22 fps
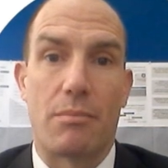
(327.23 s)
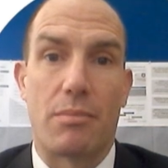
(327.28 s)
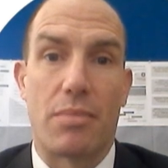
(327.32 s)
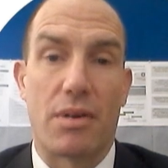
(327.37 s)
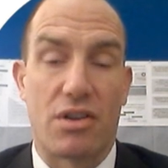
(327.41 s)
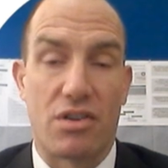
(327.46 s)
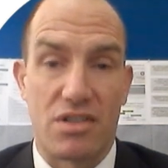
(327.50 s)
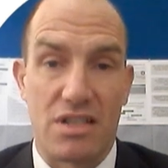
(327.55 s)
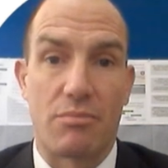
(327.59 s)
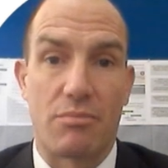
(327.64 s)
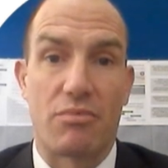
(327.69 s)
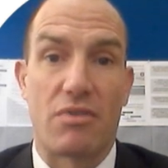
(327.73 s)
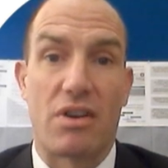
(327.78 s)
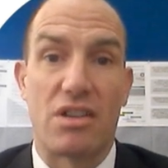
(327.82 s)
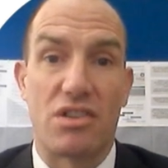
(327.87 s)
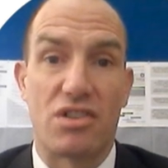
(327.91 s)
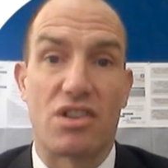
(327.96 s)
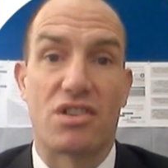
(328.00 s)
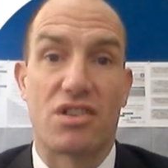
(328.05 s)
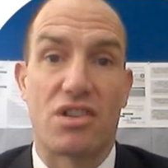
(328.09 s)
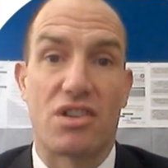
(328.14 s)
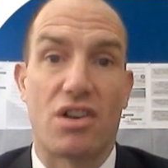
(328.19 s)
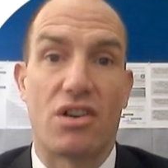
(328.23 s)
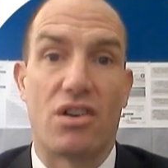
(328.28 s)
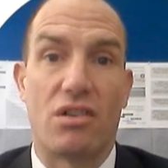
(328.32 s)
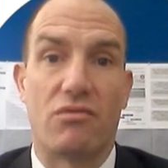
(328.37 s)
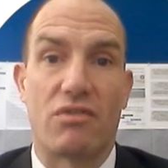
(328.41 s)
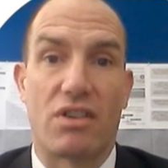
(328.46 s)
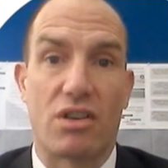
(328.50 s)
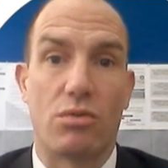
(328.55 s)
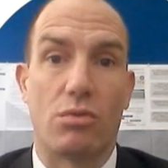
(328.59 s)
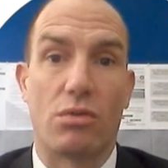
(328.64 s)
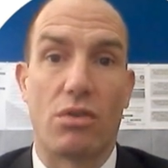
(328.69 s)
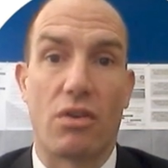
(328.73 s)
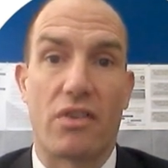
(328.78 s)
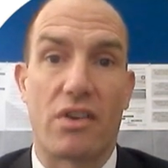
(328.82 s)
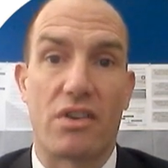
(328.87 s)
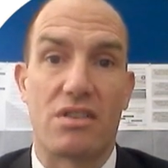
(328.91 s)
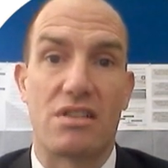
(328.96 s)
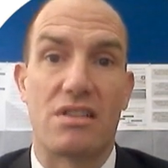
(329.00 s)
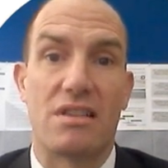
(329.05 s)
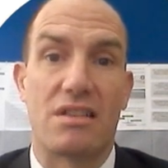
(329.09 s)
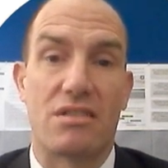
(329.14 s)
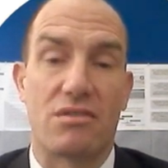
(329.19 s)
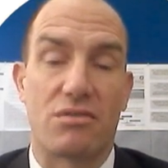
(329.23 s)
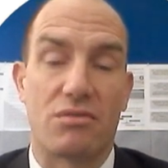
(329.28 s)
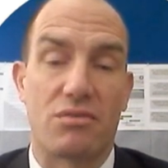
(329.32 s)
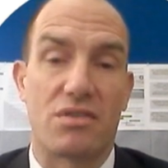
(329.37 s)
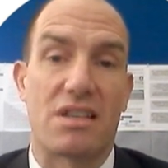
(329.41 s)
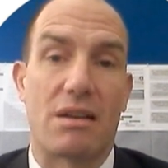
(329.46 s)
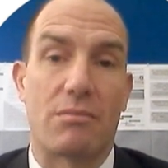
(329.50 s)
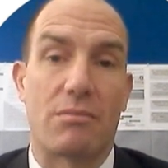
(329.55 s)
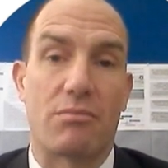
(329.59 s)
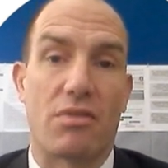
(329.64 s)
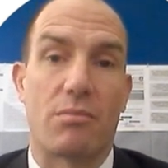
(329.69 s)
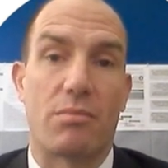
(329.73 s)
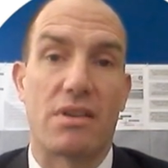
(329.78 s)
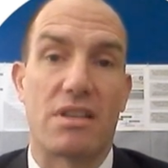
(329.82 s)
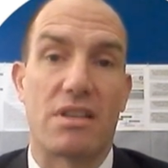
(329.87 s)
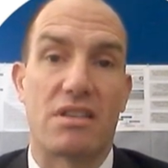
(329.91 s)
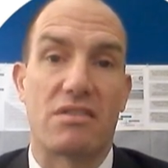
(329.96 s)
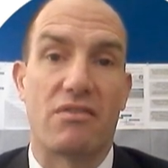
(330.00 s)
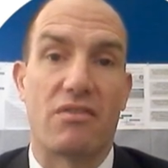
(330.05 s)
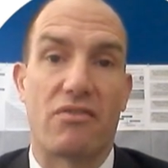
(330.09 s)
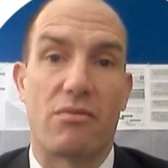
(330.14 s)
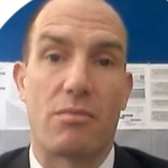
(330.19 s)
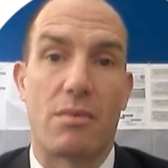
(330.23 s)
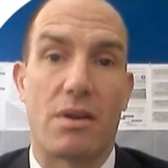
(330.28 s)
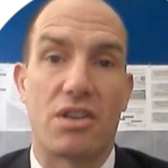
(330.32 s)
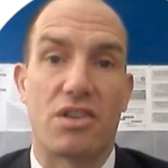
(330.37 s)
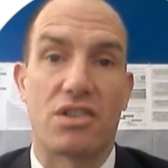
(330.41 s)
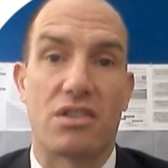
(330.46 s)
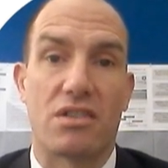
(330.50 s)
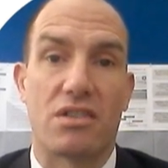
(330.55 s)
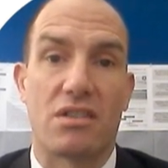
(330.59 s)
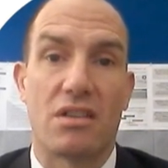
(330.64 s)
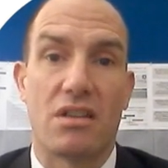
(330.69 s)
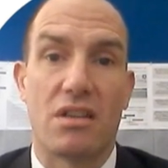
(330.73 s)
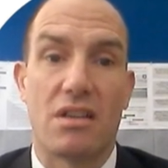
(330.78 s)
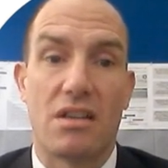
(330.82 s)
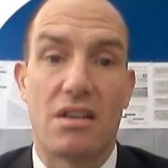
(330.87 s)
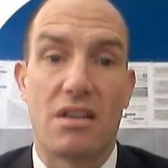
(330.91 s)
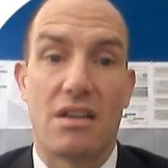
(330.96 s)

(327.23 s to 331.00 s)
because our brain just can't recall all those little separate bits of information.